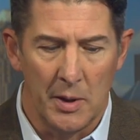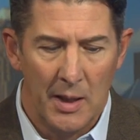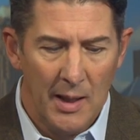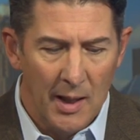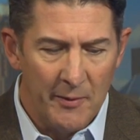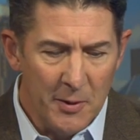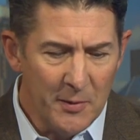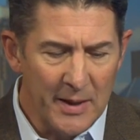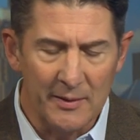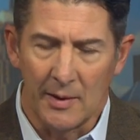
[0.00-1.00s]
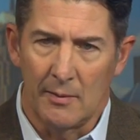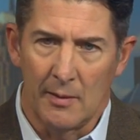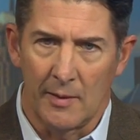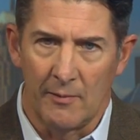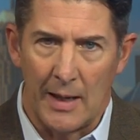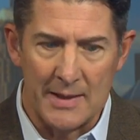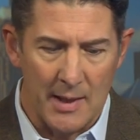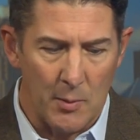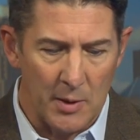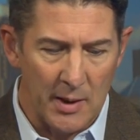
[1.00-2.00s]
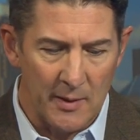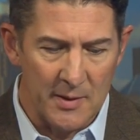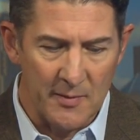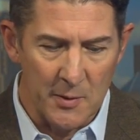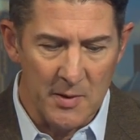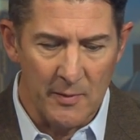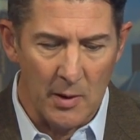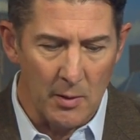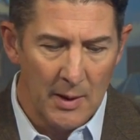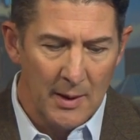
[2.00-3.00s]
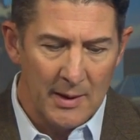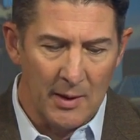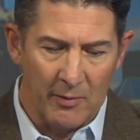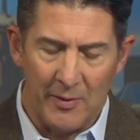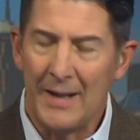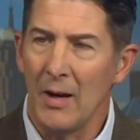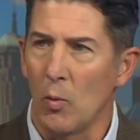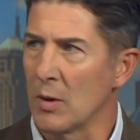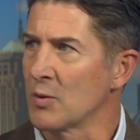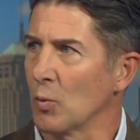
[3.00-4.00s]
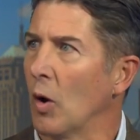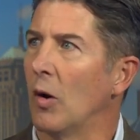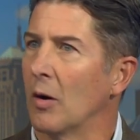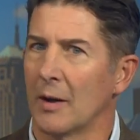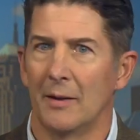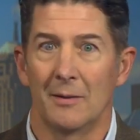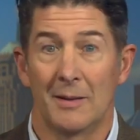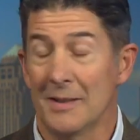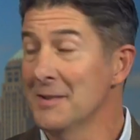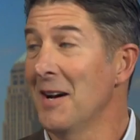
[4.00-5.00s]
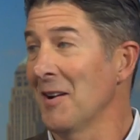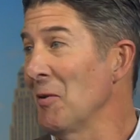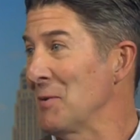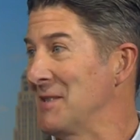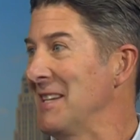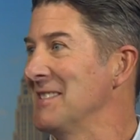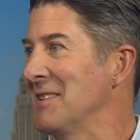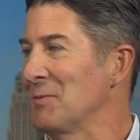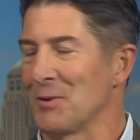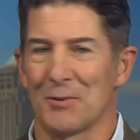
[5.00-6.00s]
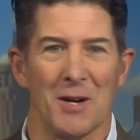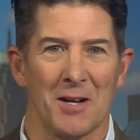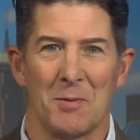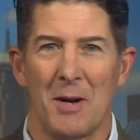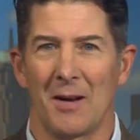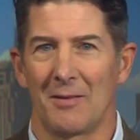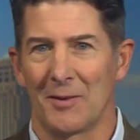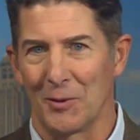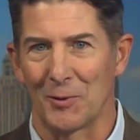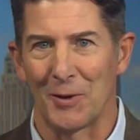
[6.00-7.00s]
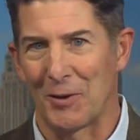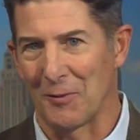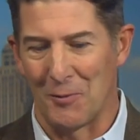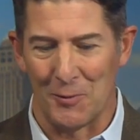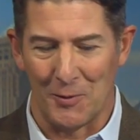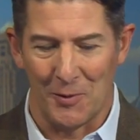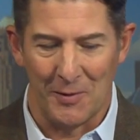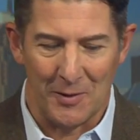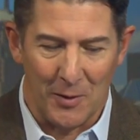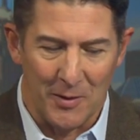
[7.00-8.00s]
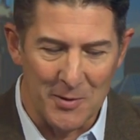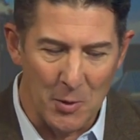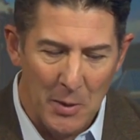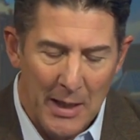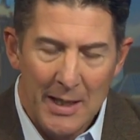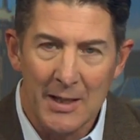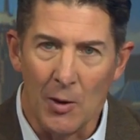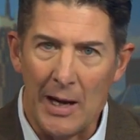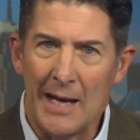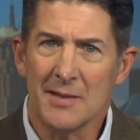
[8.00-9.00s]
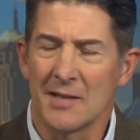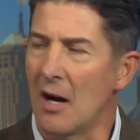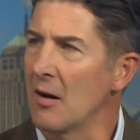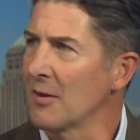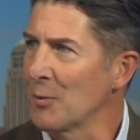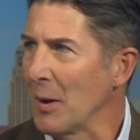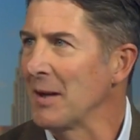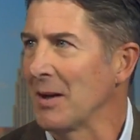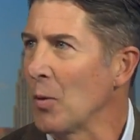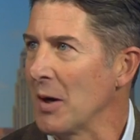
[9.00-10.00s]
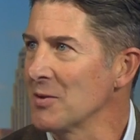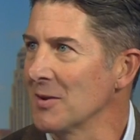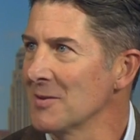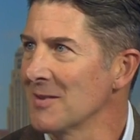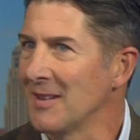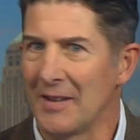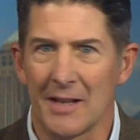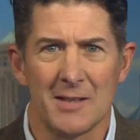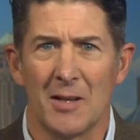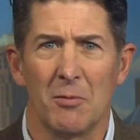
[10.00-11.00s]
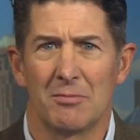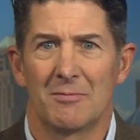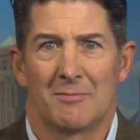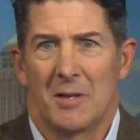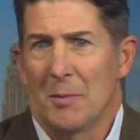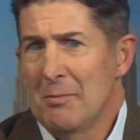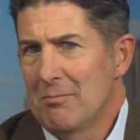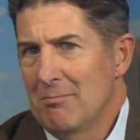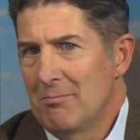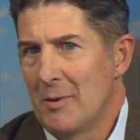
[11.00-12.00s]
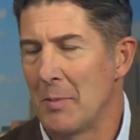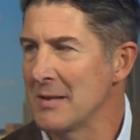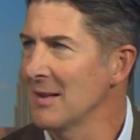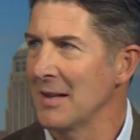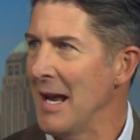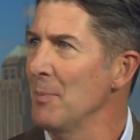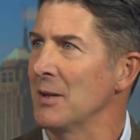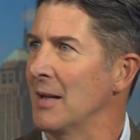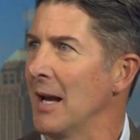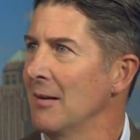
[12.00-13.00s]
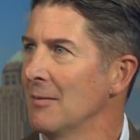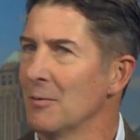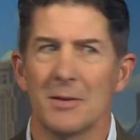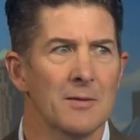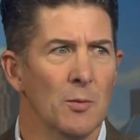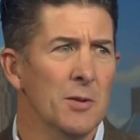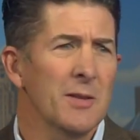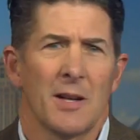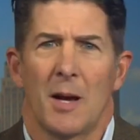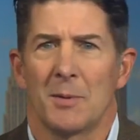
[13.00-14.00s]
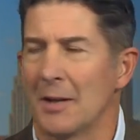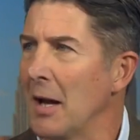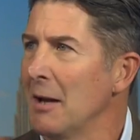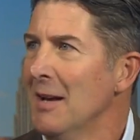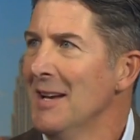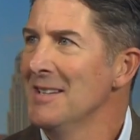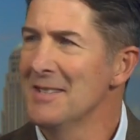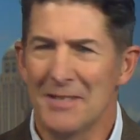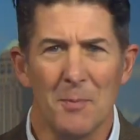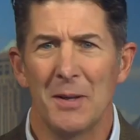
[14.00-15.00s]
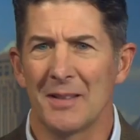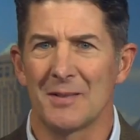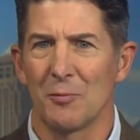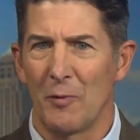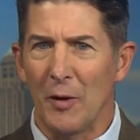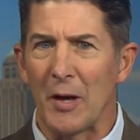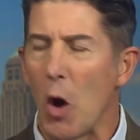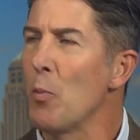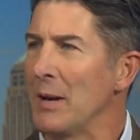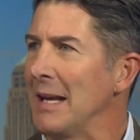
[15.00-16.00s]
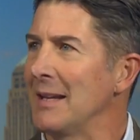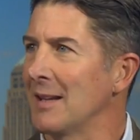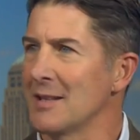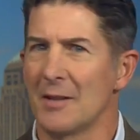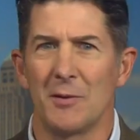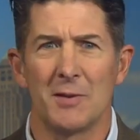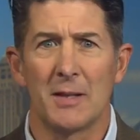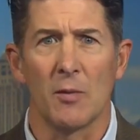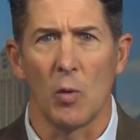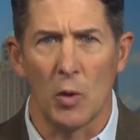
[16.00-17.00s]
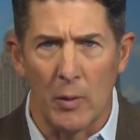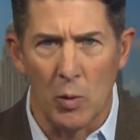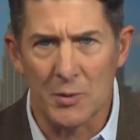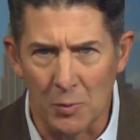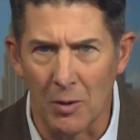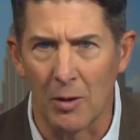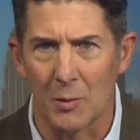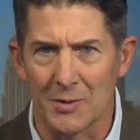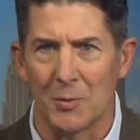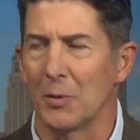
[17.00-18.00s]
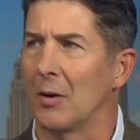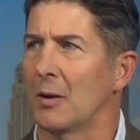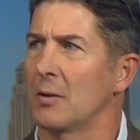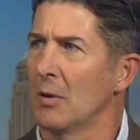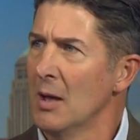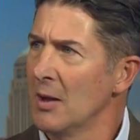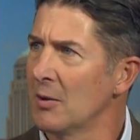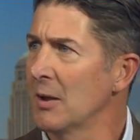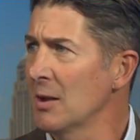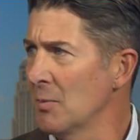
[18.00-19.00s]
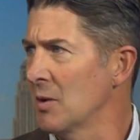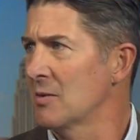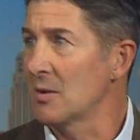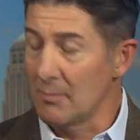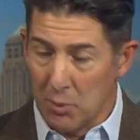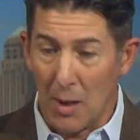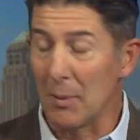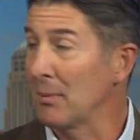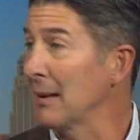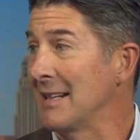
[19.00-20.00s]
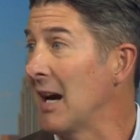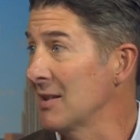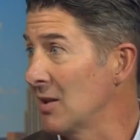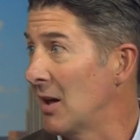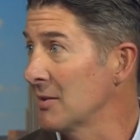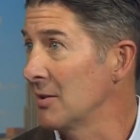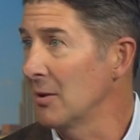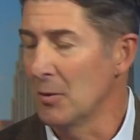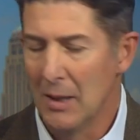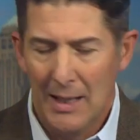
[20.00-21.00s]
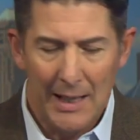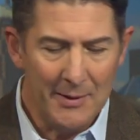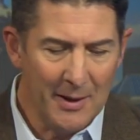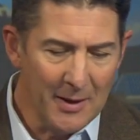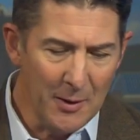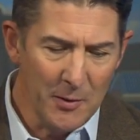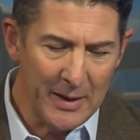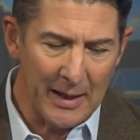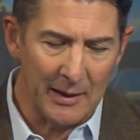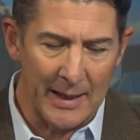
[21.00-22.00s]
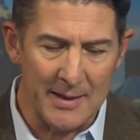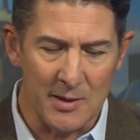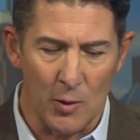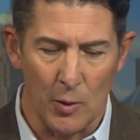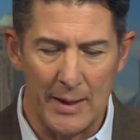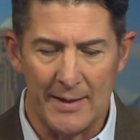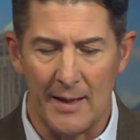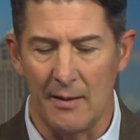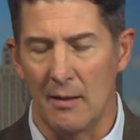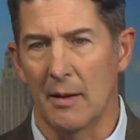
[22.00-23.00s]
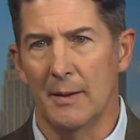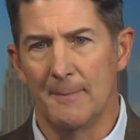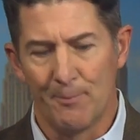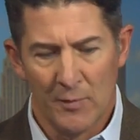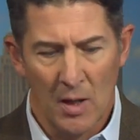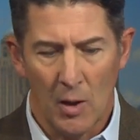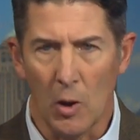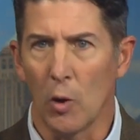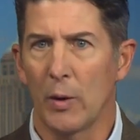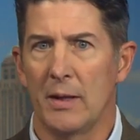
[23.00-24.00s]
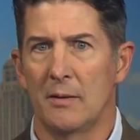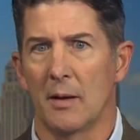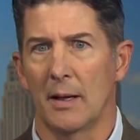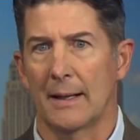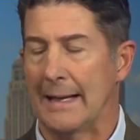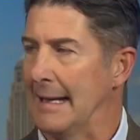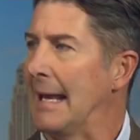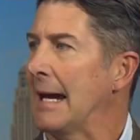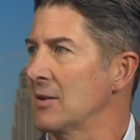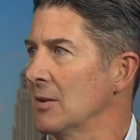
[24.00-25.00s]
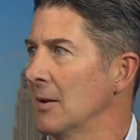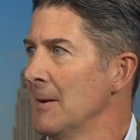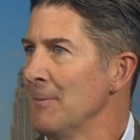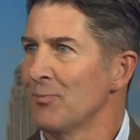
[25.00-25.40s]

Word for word: But a few things that advice I I would give is, first of all, you know, find out what's wrong. And that's not always easy when you're talking about a third grader, fourth grader, fifth grader. So, you know, ask non-threatening questions. And that's, like. you know, tell me the best thing that happened today. What's the worst thing that happened today? Just something that's very open-ended, because if you sit there, okay, what's wrong, what's going on, you, you get them to probably not talk to you. Mm-hmm. And then another thing I like is create that unhurried uh, connection.